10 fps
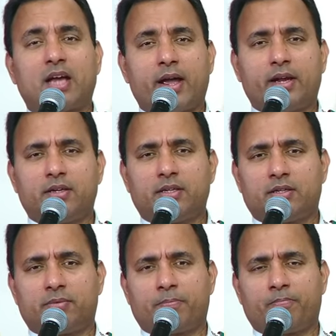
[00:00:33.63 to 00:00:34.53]
tired.
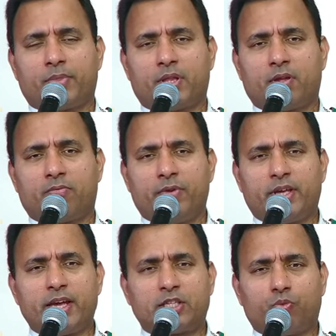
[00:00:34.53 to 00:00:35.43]
We
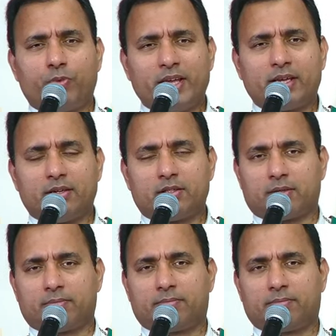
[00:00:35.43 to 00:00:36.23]
get weakened.